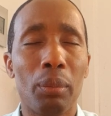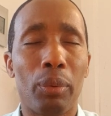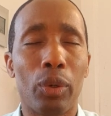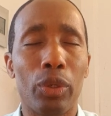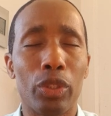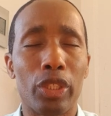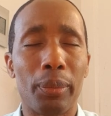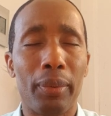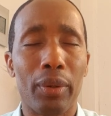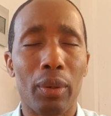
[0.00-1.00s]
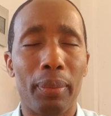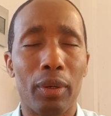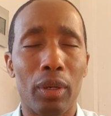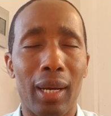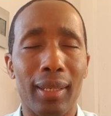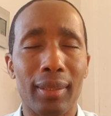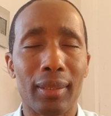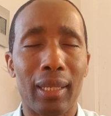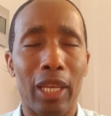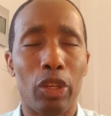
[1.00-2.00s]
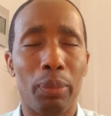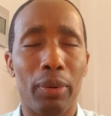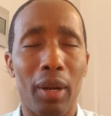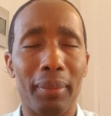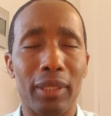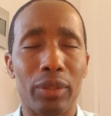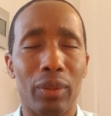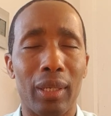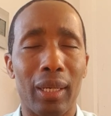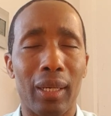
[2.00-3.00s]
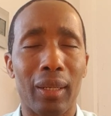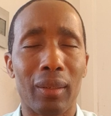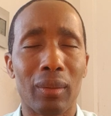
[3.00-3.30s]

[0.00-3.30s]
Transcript: Pour your Spirit upon us like you promised, oh God.